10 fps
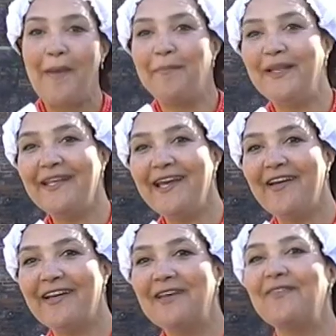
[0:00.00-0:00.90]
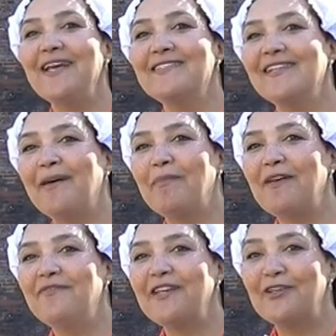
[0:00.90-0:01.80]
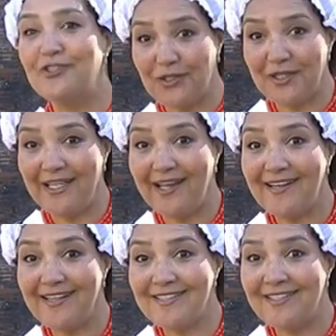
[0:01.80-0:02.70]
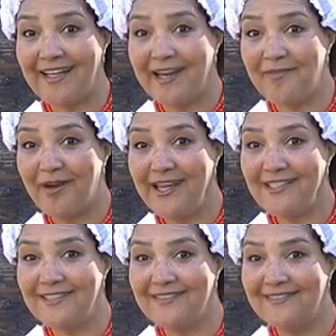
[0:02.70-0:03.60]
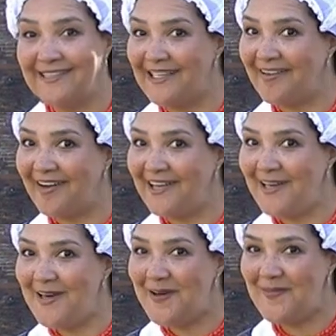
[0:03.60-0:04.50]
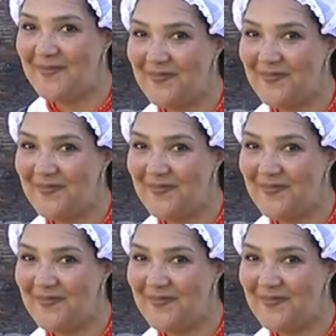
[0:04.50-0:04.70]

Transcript: Billy Eric, if I snap my fingers, you can edit us tonight, right? Here I go.